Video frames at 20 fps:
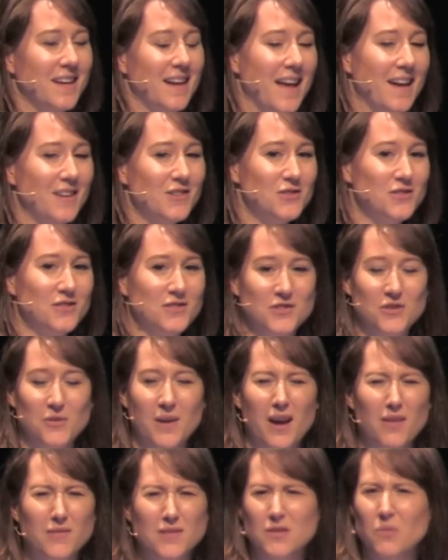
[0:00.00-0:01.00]
connections, you
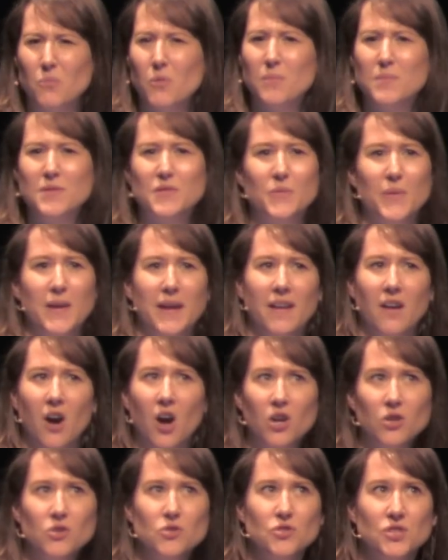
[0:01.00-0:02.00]
have somewhere between
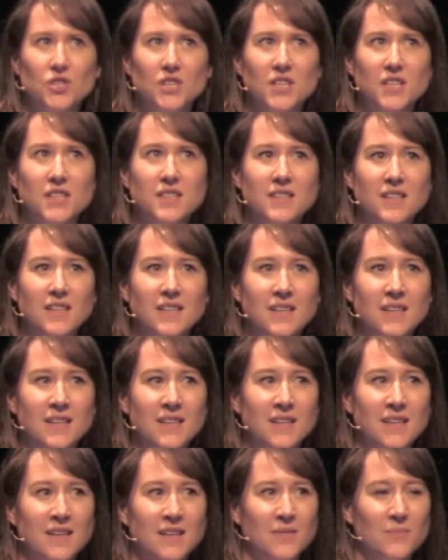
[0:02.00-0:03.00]
100
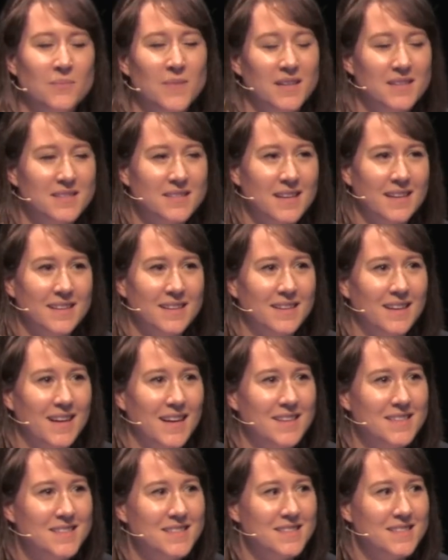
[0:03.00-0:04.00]
millisecond
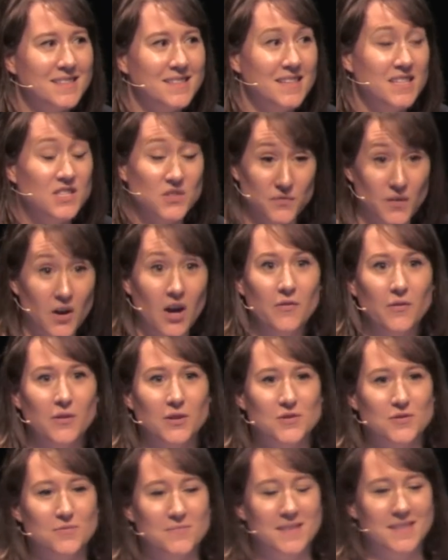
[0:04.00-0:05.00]
latency to
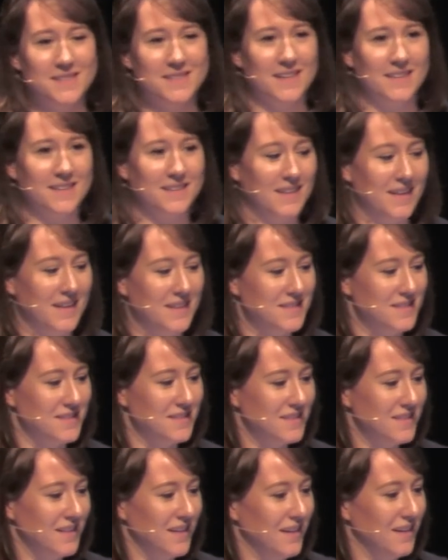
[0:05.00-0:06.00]
500 millisecond
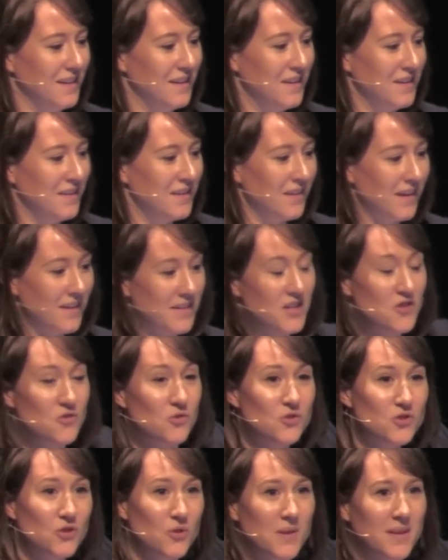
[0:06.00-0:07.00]
latency. And then you're
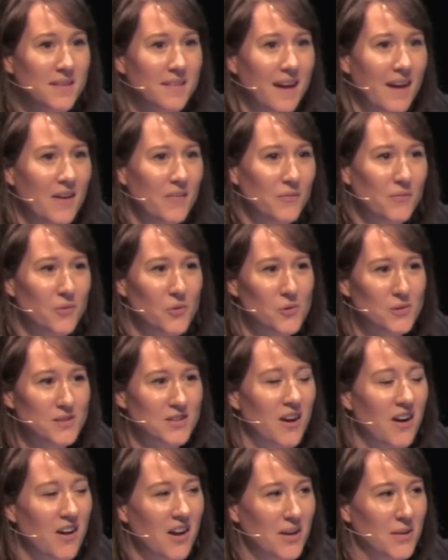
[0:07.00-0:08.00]
doing that 4
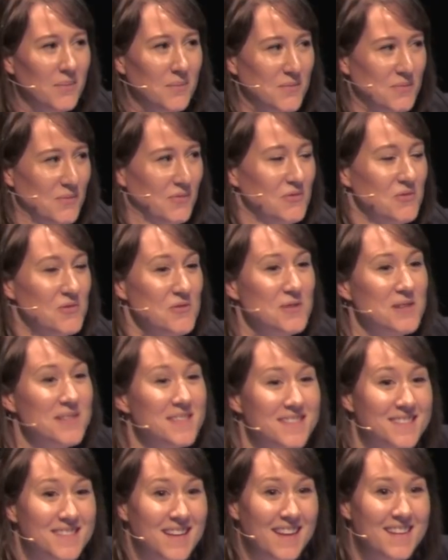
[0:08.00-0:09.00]
times before you can
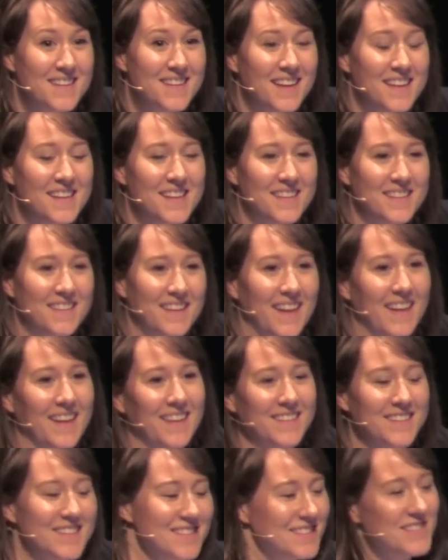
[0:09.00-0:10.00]
send
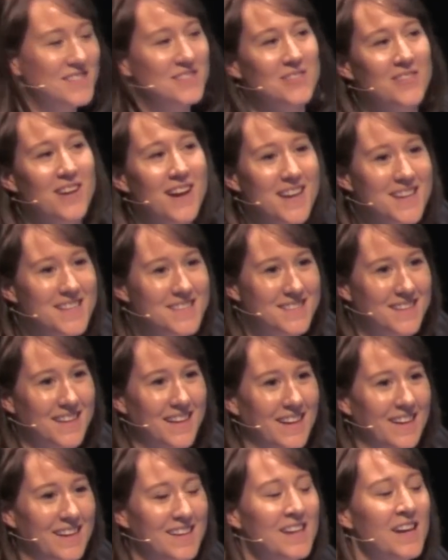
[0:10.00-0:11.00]
anything. This is
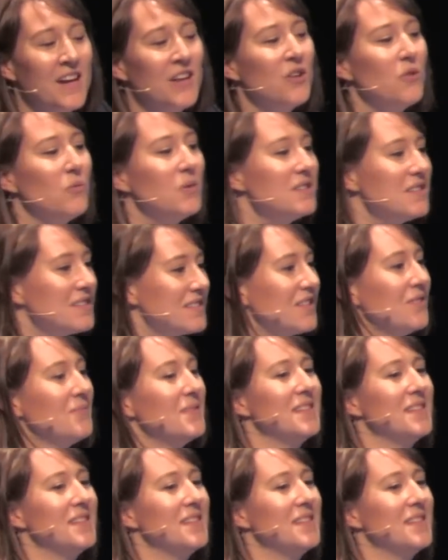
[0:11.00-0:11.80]
crazy. No wonder some